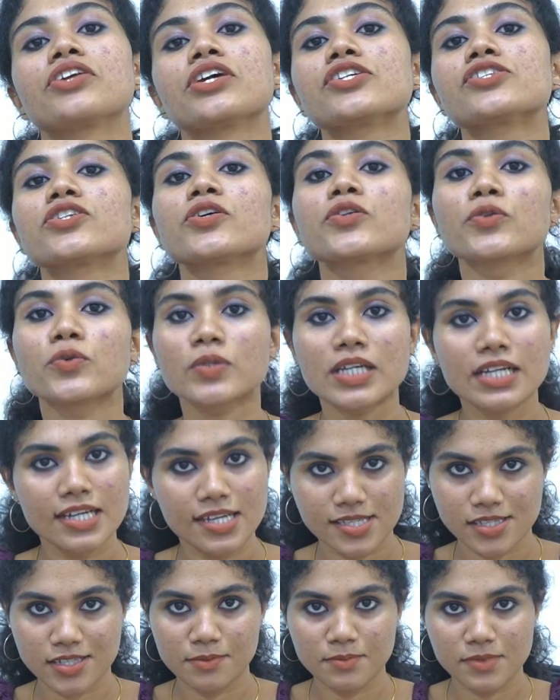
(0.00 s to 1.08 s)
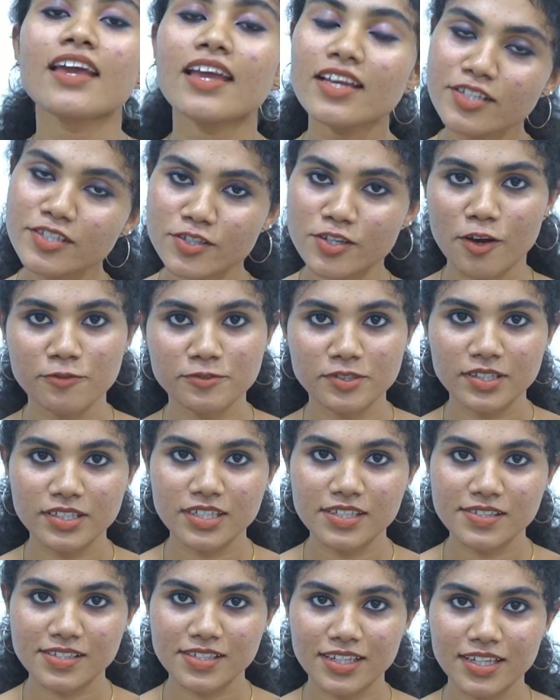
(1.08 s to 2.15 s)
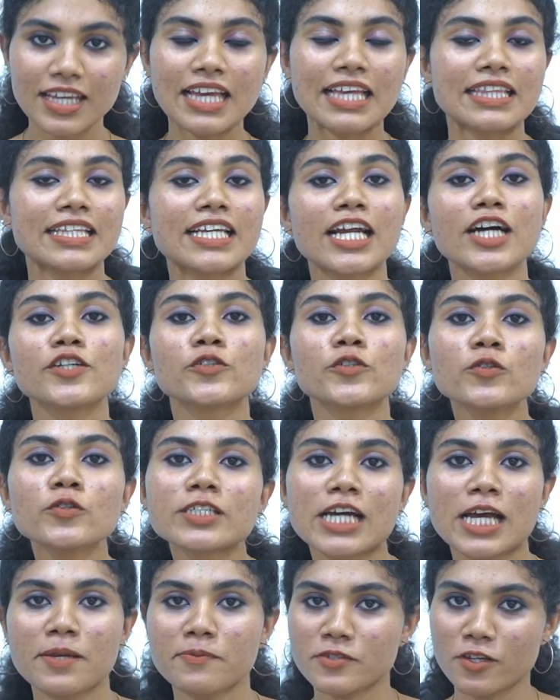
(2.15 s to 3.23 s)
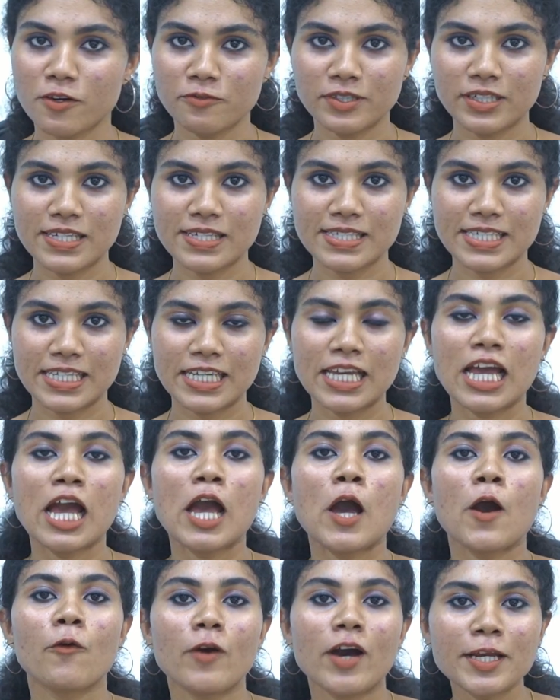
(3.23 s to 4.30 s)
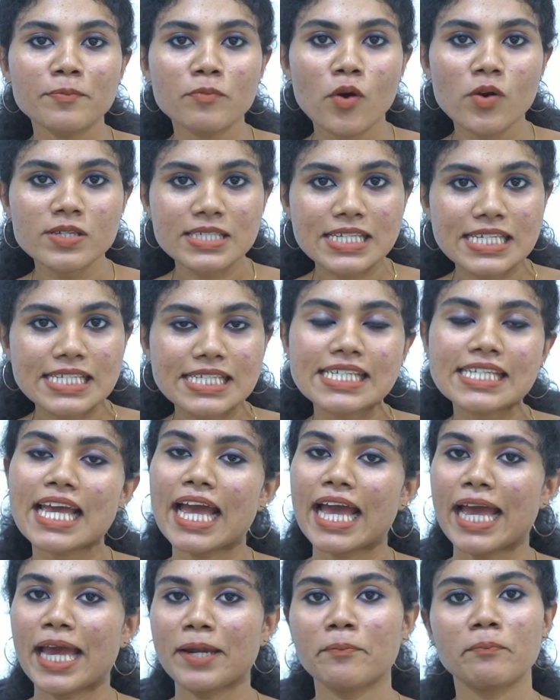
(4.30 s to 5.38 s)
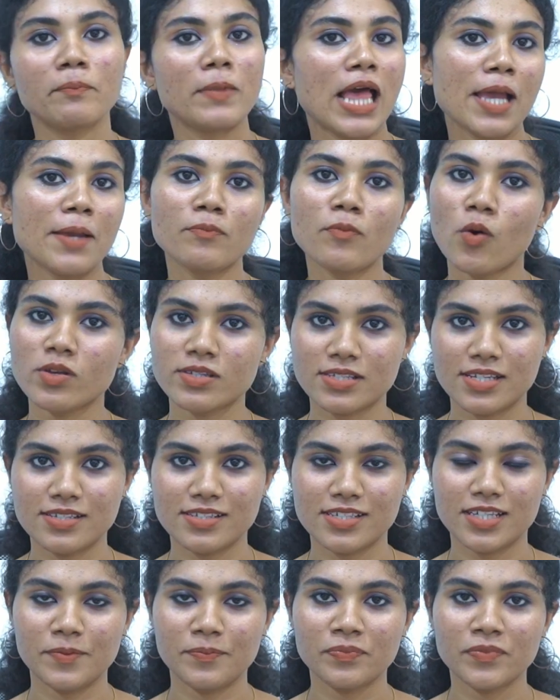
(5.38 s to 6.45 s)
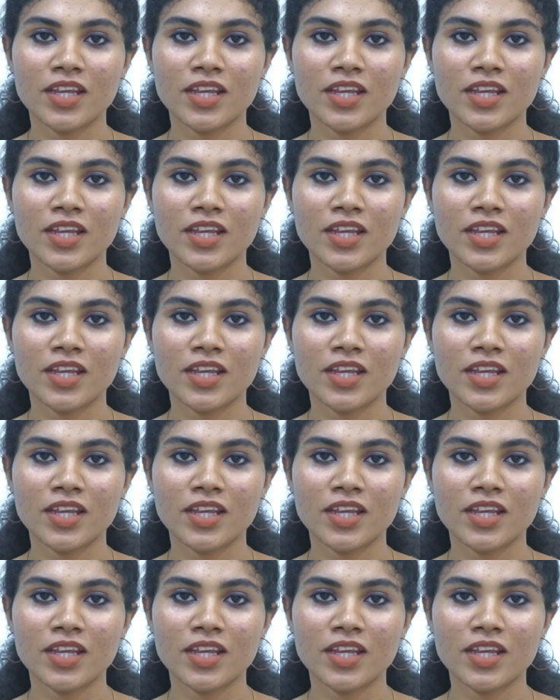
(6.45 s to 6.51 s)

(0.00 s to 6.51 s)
reaching to the customer. In software testing, there are two types of testing: white box testing and black box testing.